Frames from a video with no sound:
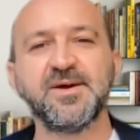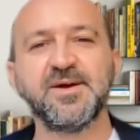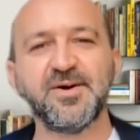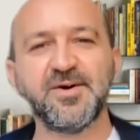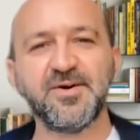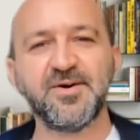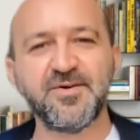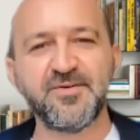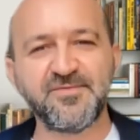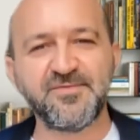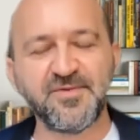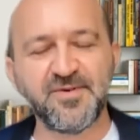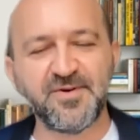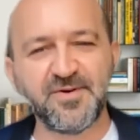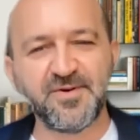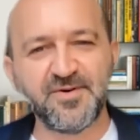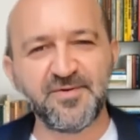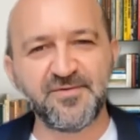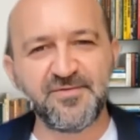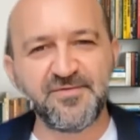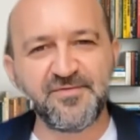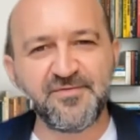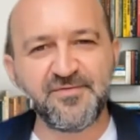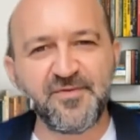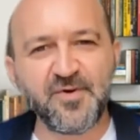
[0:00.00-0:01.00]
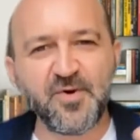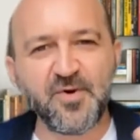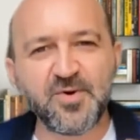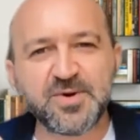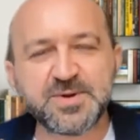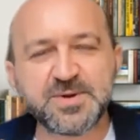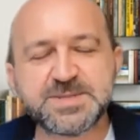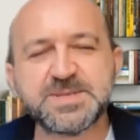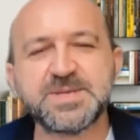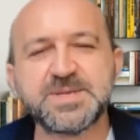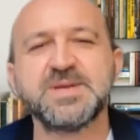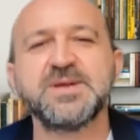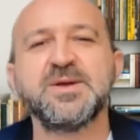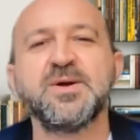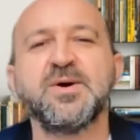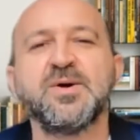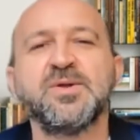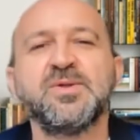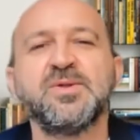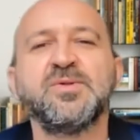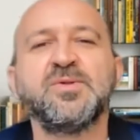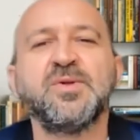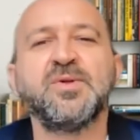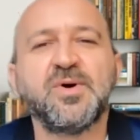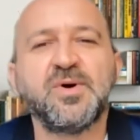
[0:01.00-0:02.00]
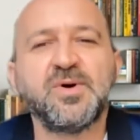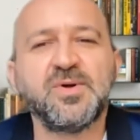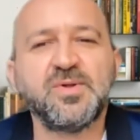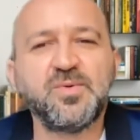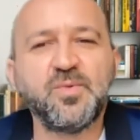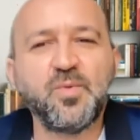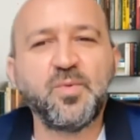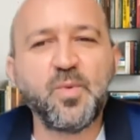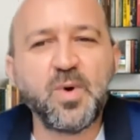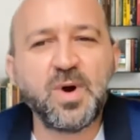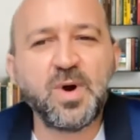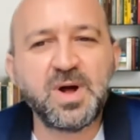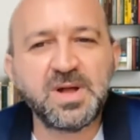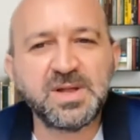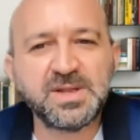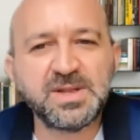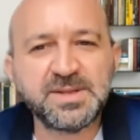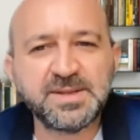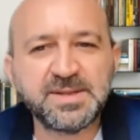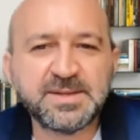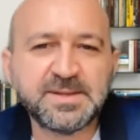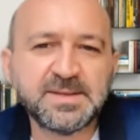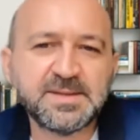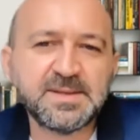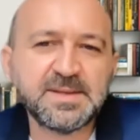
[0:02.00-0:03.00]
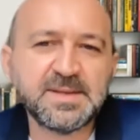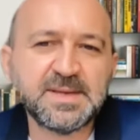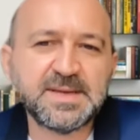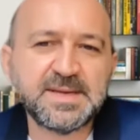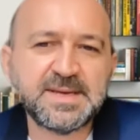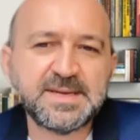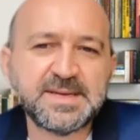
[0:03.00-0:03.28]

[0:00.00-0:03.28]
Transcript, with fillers: of of focusing on on one